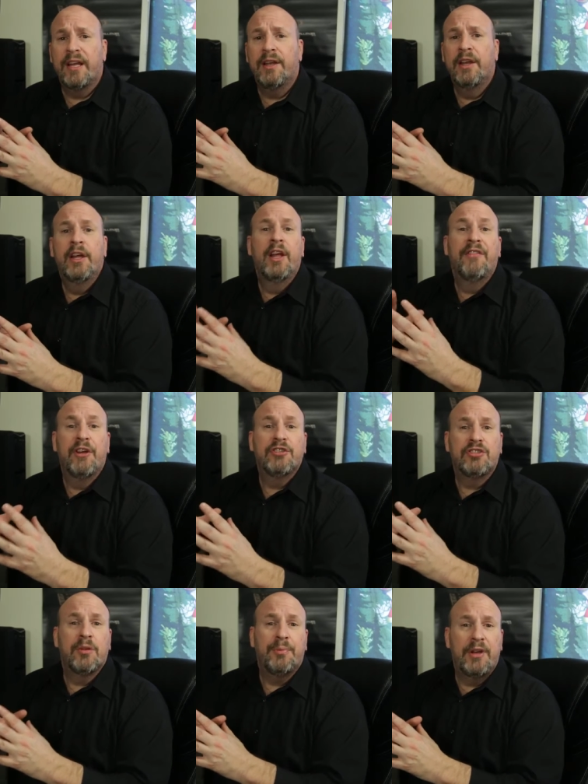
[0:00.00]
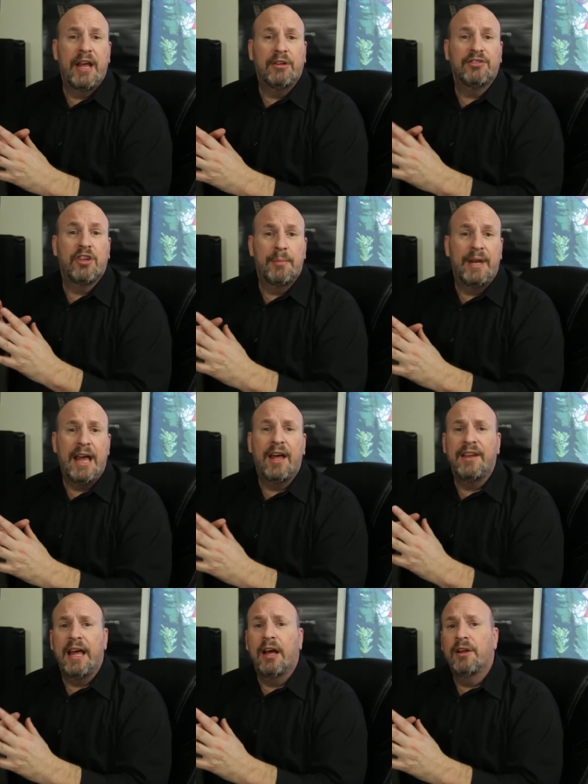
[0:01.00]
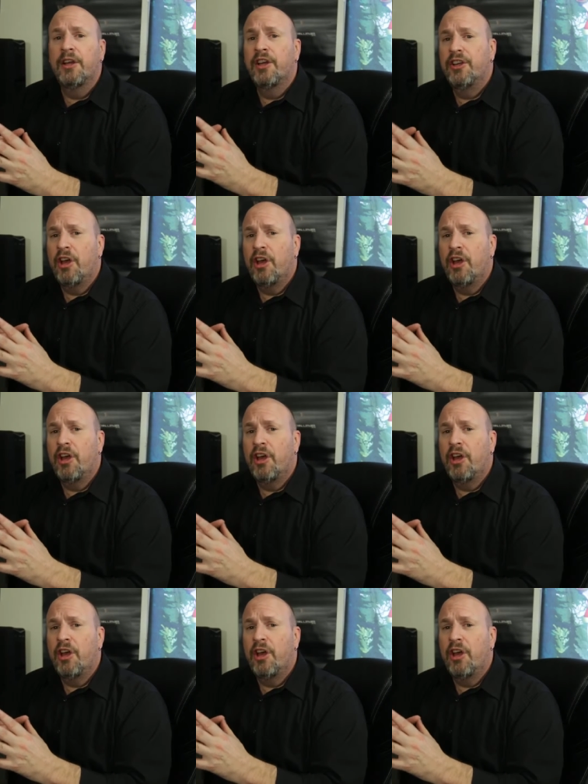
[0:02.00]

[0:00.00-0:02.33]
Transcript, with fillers: it, there's something else coming out now.